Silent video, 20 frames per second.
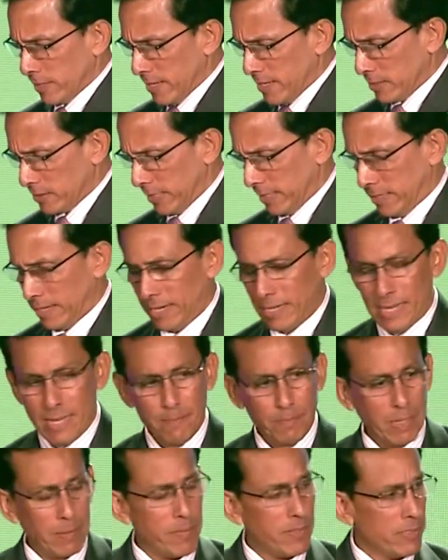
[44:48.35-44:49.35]
is, in any
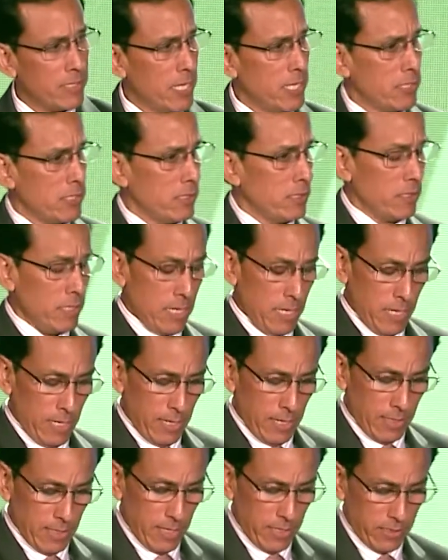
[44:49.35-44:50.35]
implementation
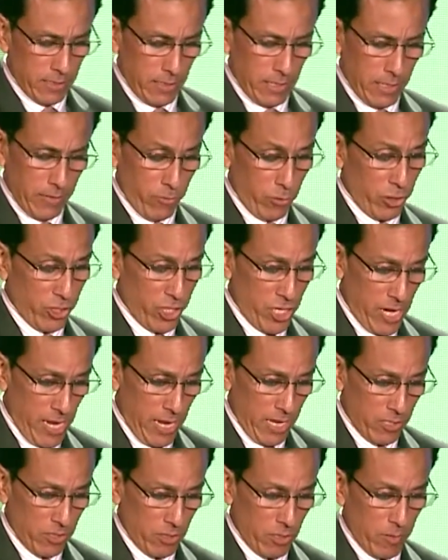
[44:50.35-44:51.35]
initiative or
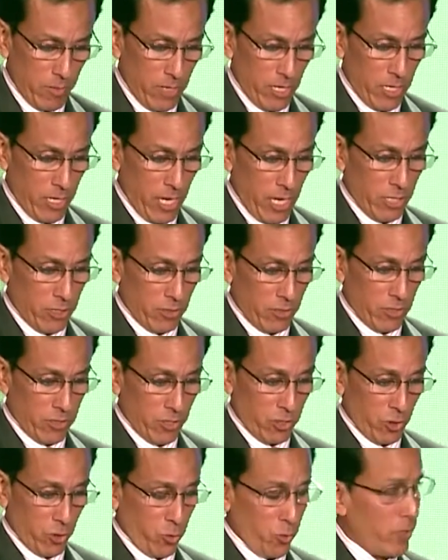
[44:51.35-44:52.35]
change, communication
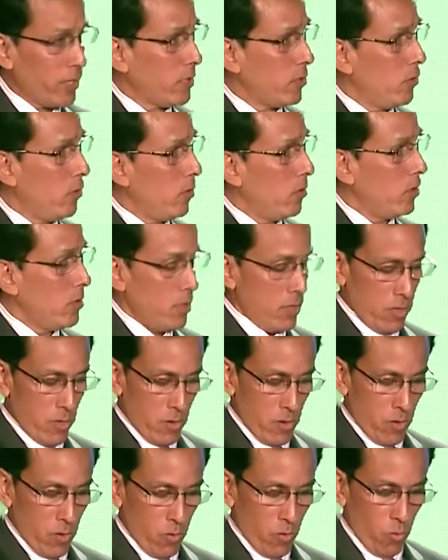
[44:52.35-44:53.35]
is critical.
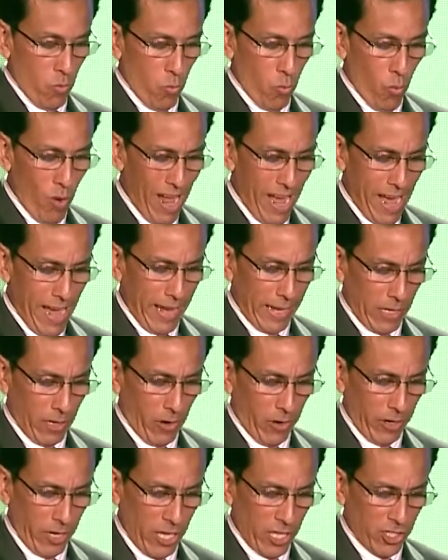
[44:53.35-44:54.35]
Why
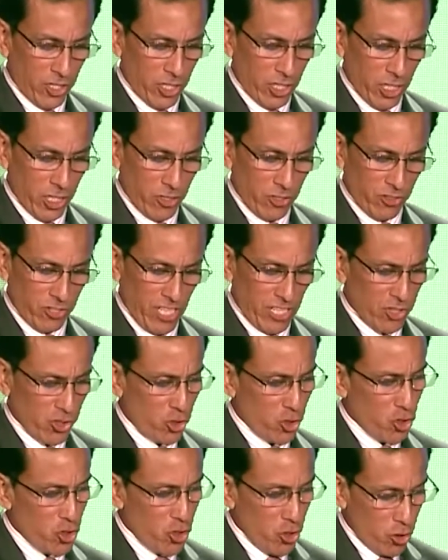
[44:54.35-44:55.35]
are engineers not
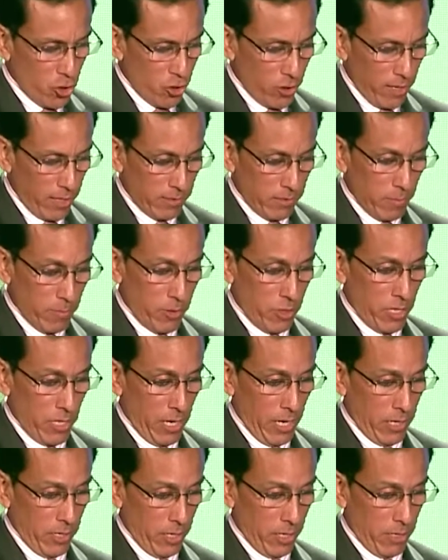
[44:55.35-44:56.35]
so good at
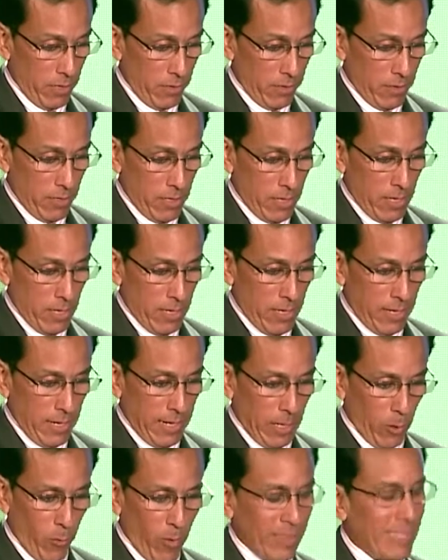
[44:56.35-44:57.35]
communicating?
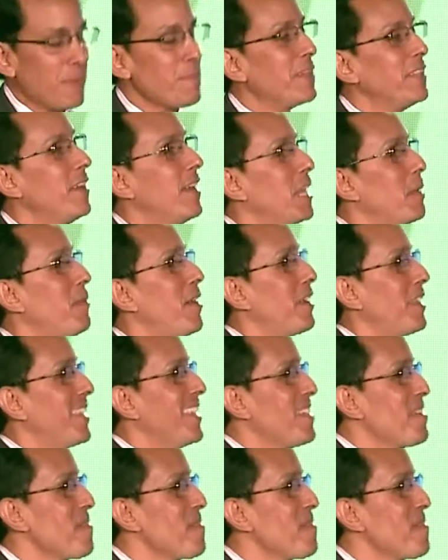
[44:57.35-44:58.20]
What can be done about it?